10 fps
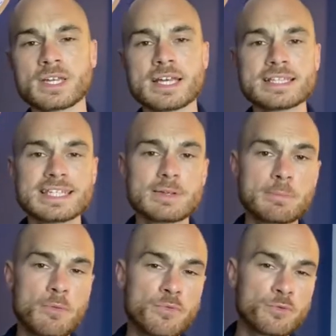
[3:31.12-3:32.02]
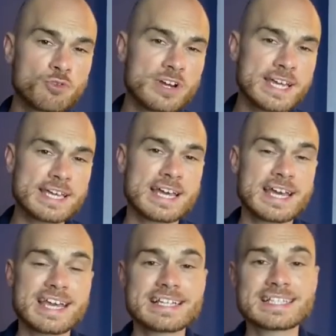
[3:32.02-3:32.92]
Tip number 3
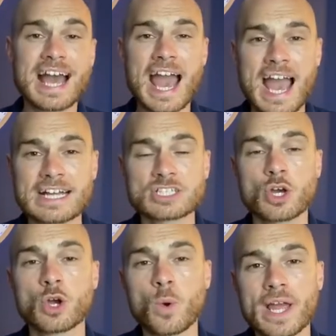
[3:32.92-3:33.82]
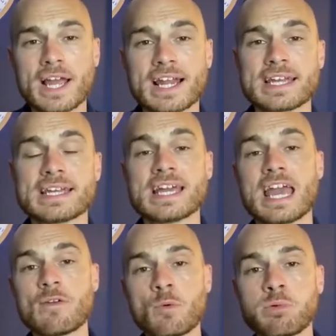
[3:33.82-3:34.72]
is to act quickly.
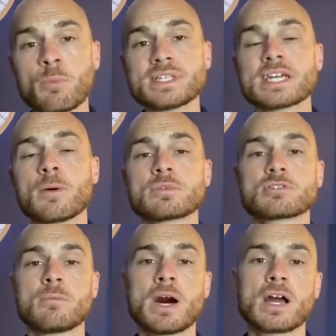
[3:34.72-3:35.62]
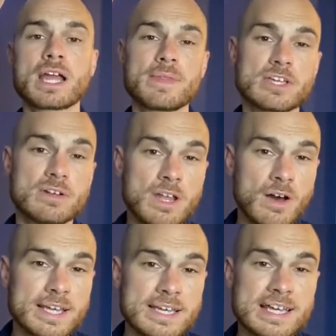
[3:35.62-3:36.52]
If a property comes to a market that you
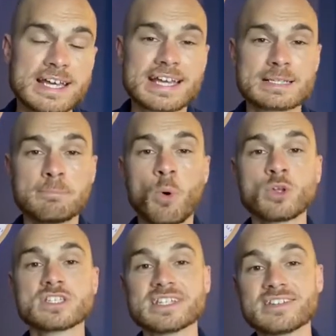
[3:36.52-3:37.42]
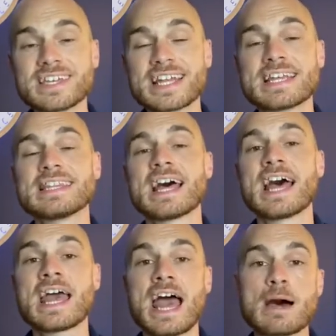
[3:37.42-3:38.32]
like, it's important that you get in there
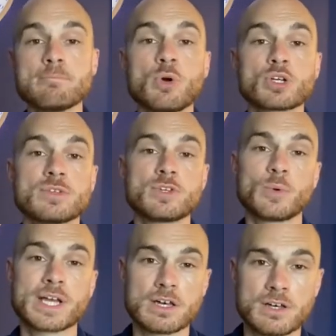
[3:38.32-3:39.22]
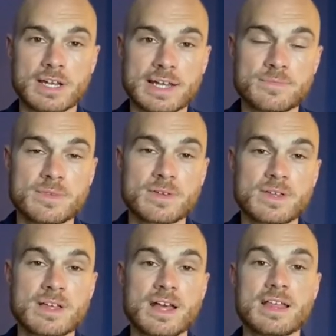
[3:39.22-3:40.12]
and book the viewing early.
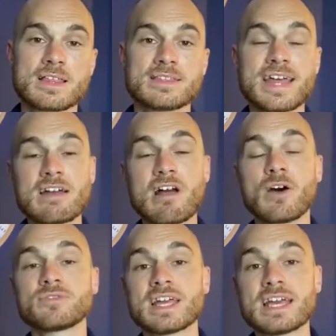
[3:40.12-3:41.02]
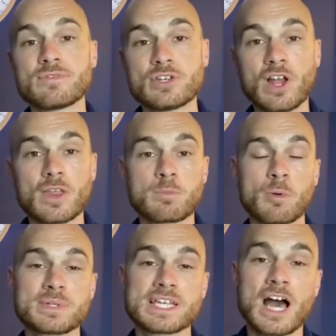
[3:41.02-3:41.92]
Thereafter, if you like the
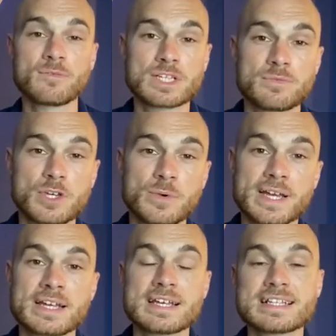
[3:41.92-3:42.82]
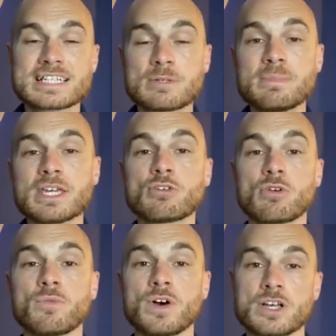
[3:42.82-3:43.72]
property after the viewing, submit your
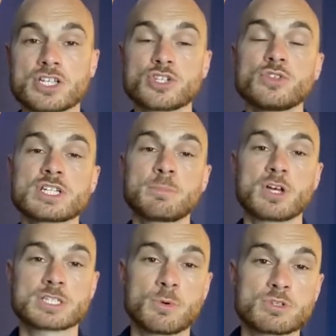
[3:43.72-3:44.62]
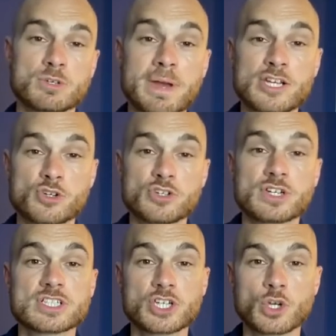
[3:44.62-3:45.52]
offer as soon as possible to make sure you
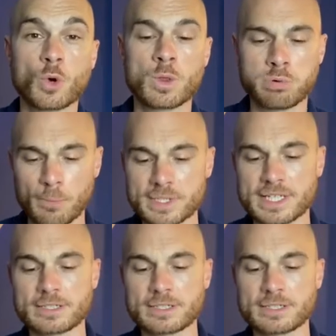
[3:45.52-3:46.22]
can secure the property.